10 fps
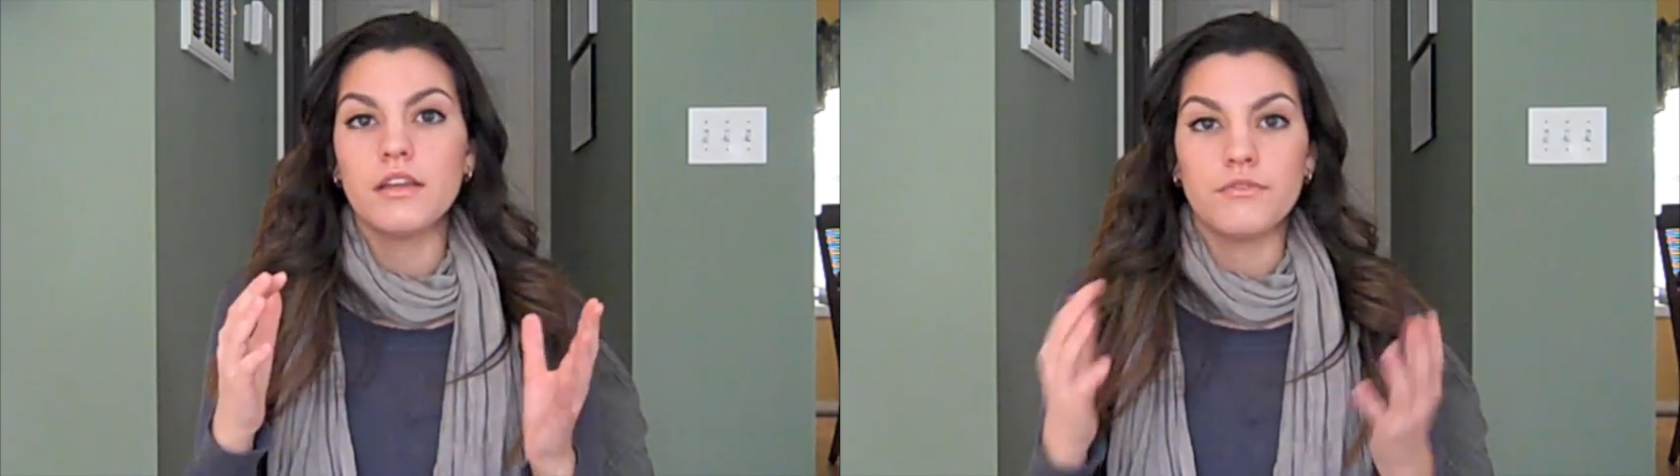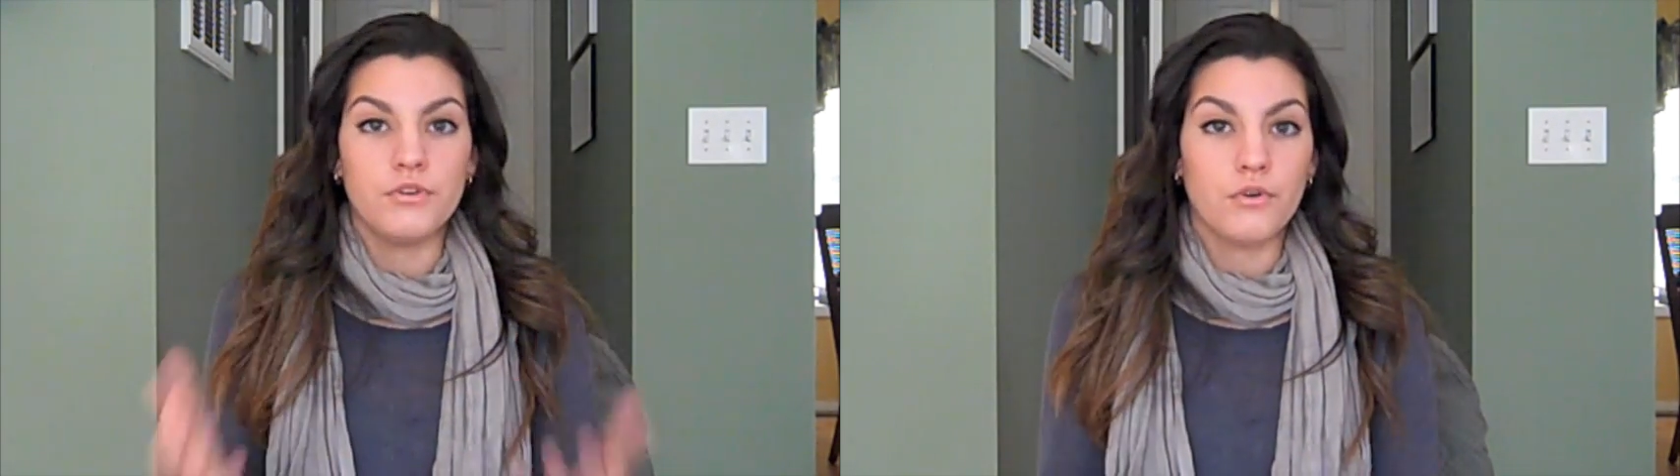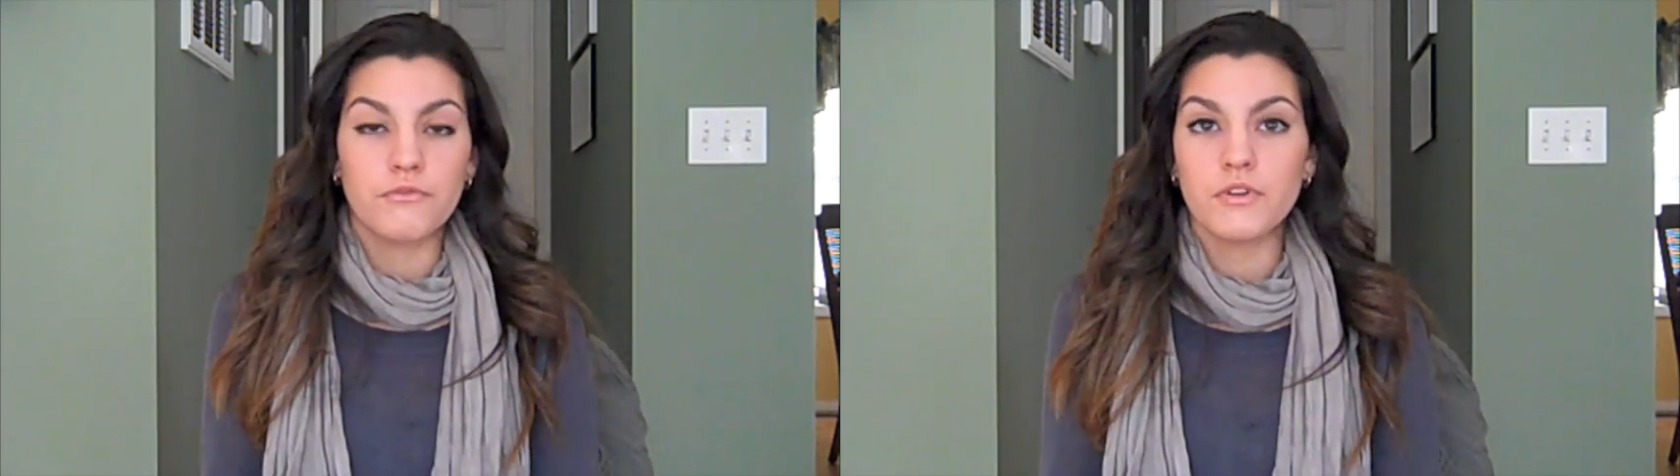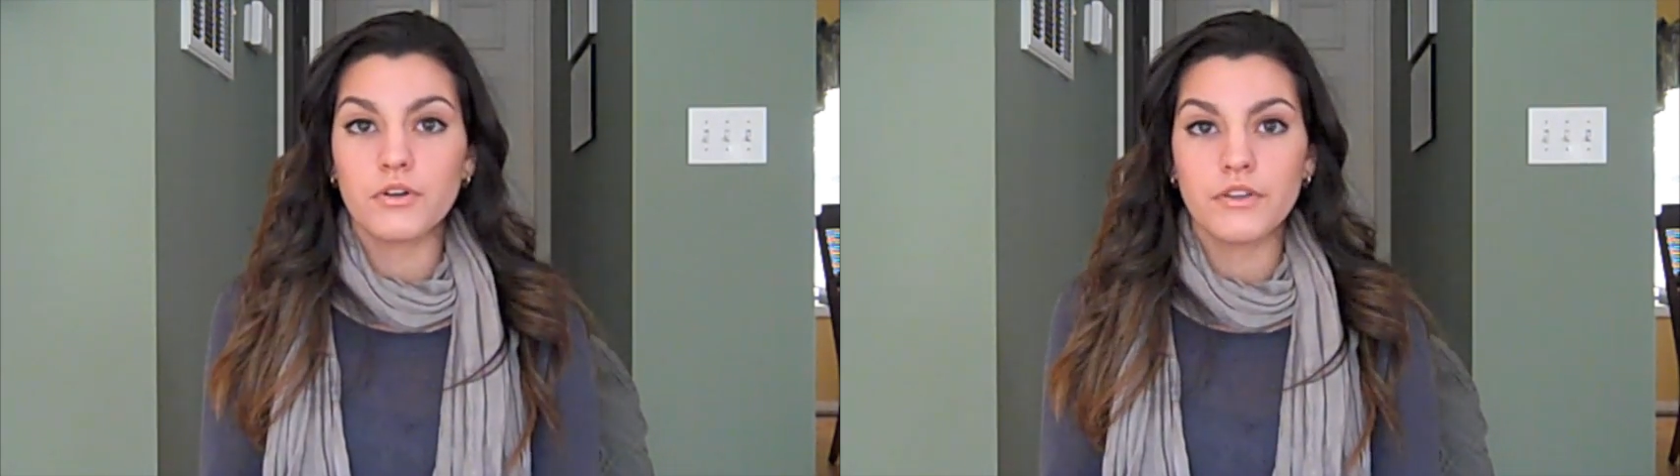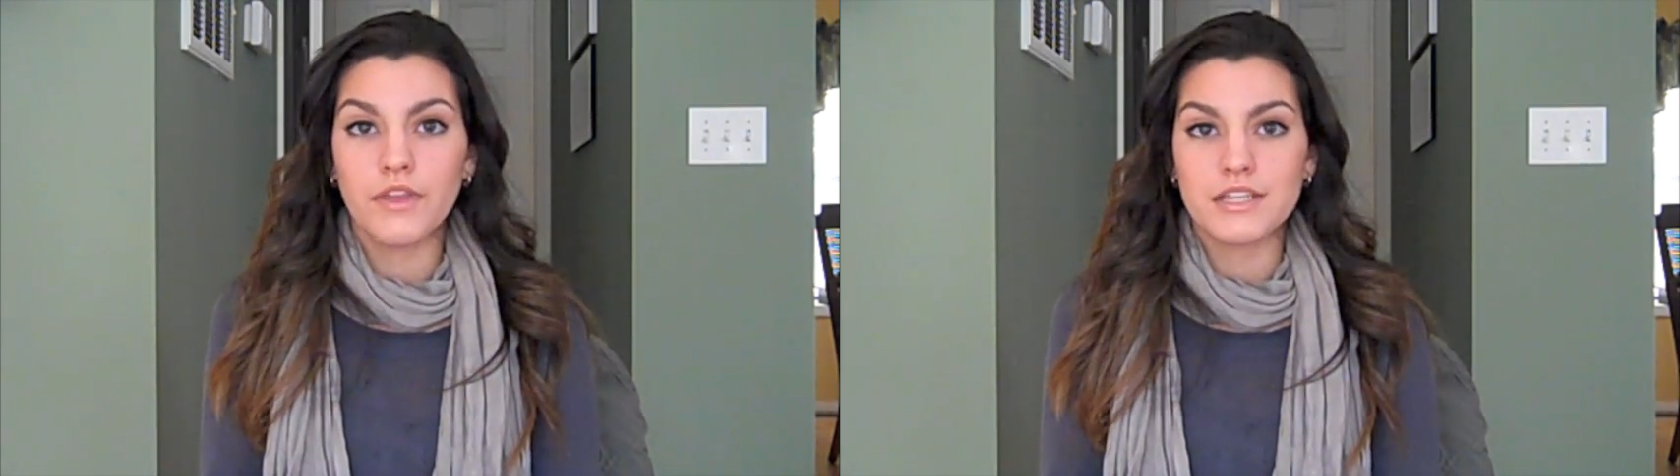If you don't
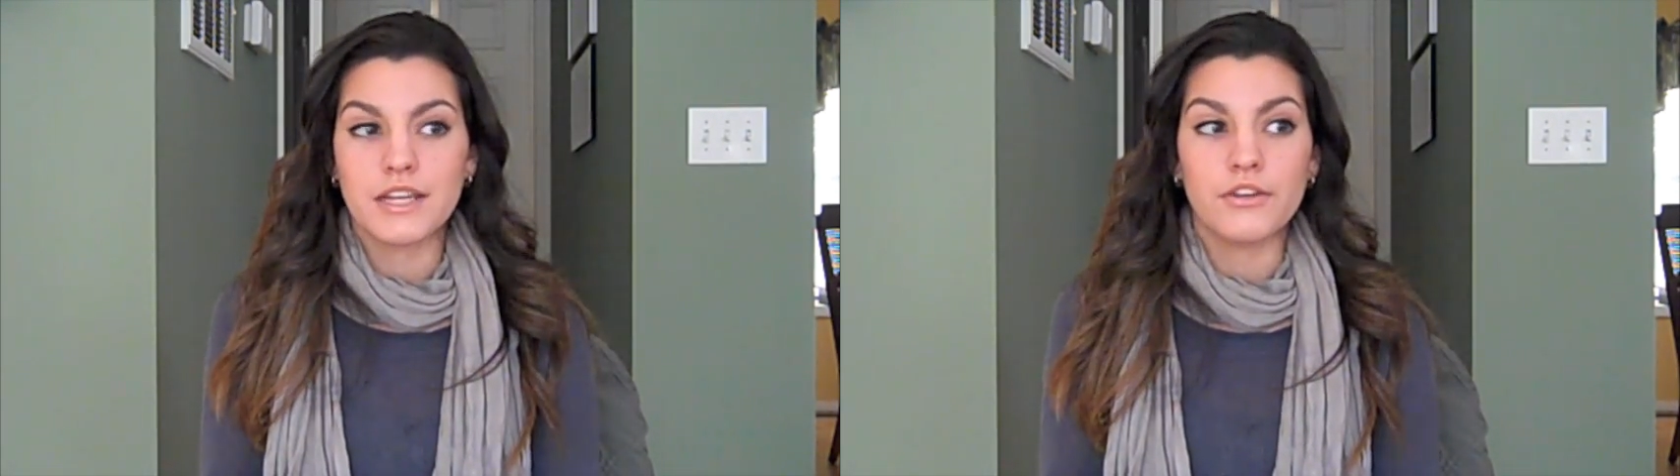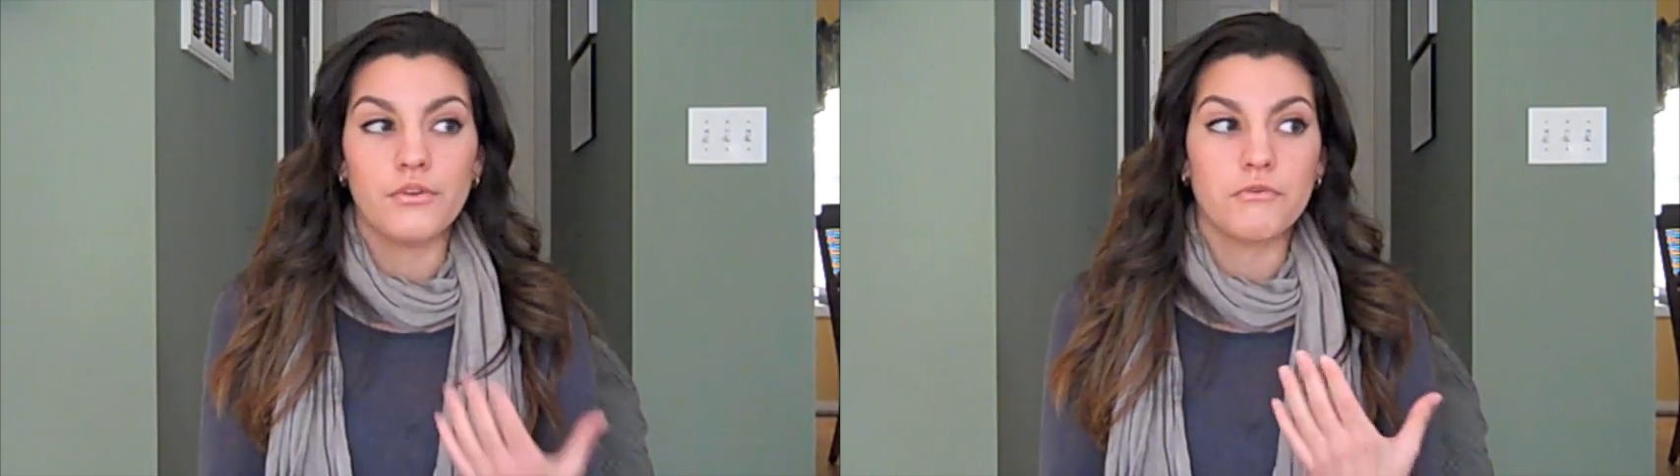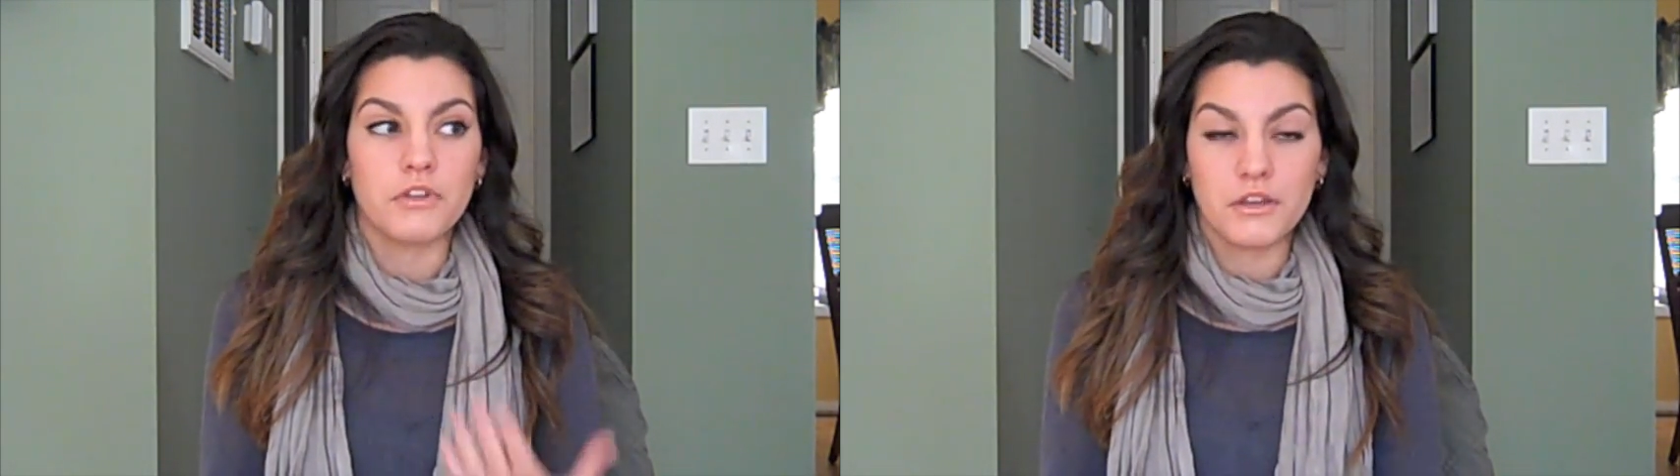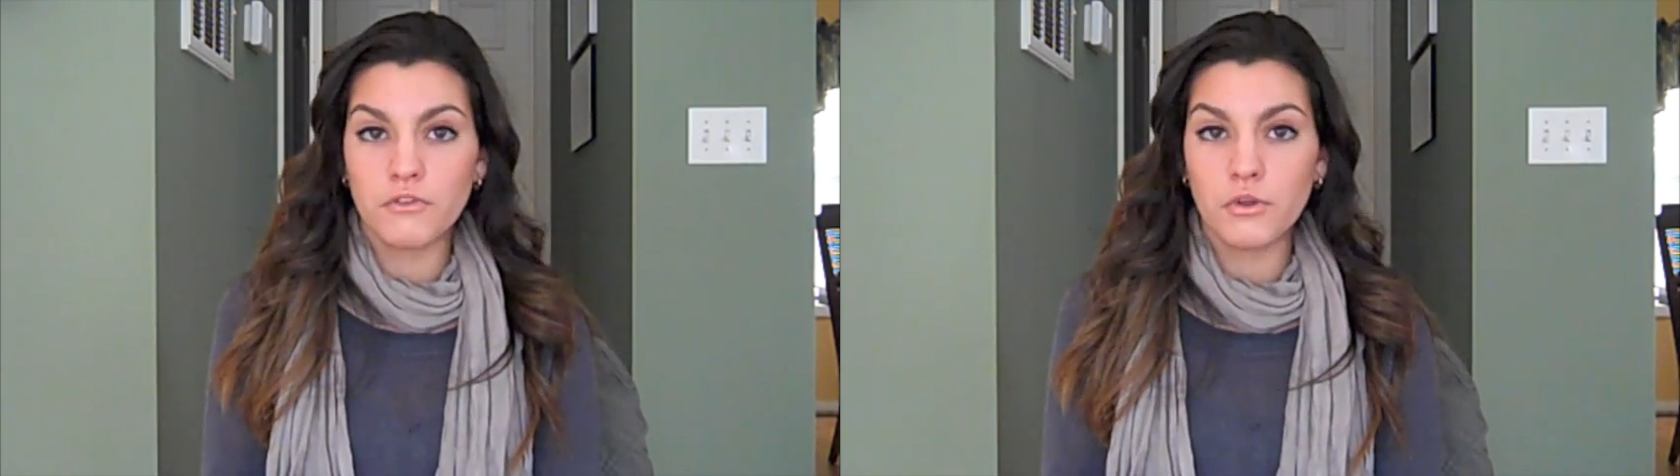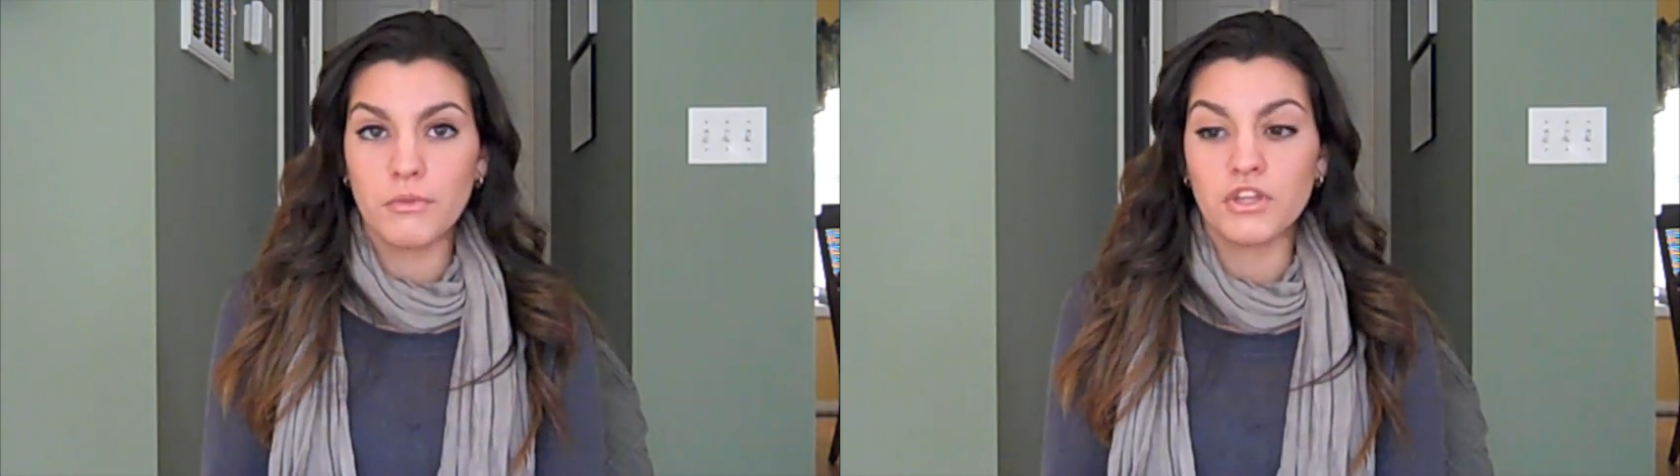feel good that day and you don't feel like
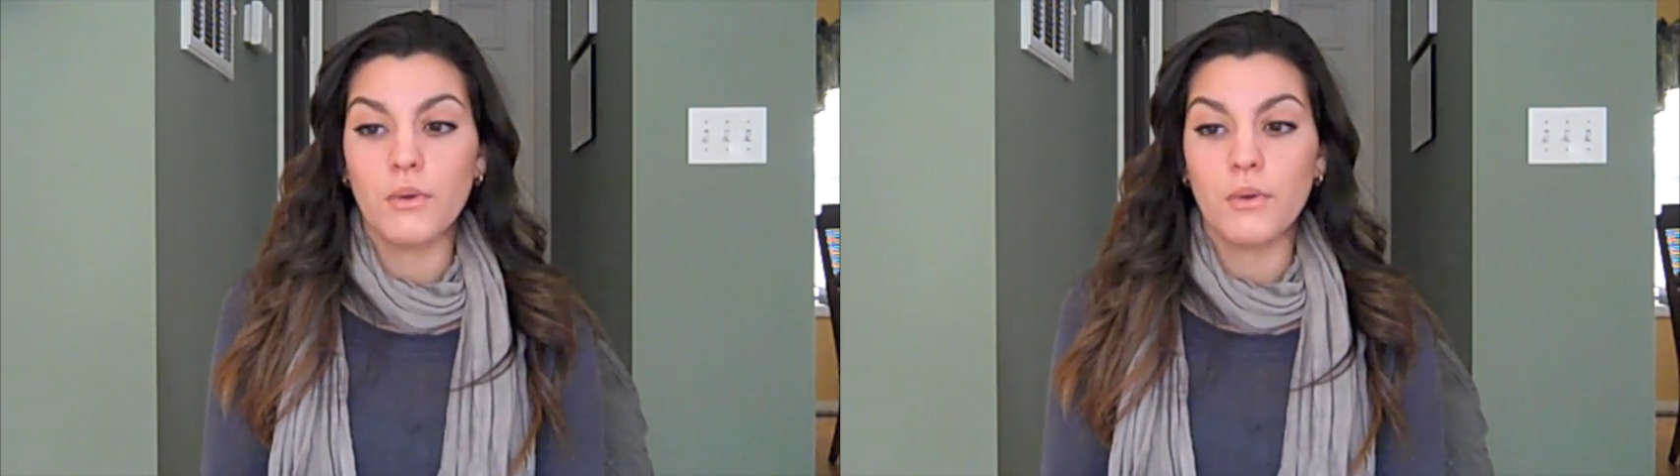filming,